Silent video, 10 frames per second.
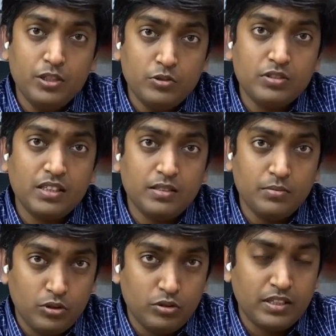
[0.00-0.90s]
be used as a
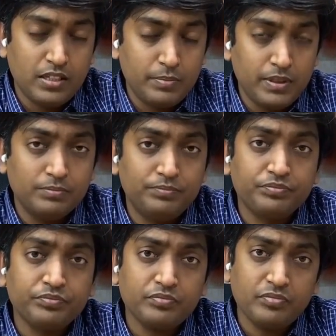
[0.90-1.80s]
monotherapy?
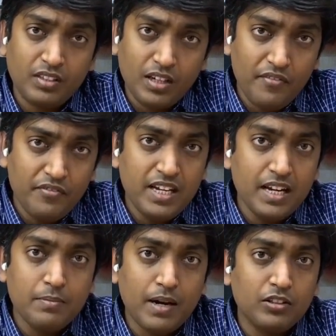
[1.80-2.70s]

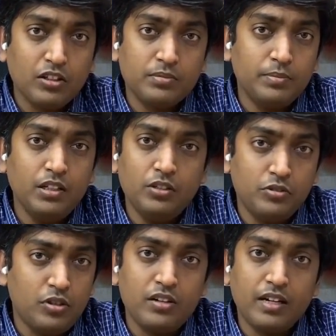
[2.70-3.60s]
We at Parth Hospital
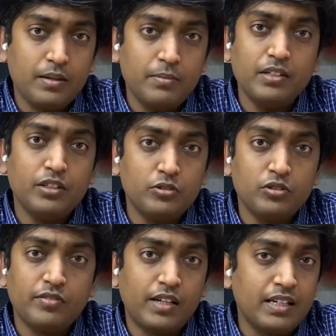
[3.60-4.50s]
do not recommend the
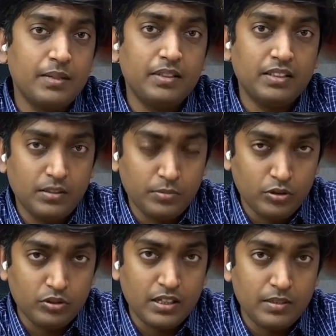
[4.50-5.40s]
use of rTMS as a
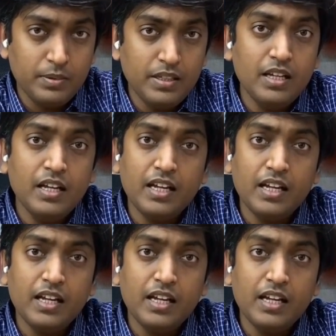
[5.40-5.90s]
monotherapy.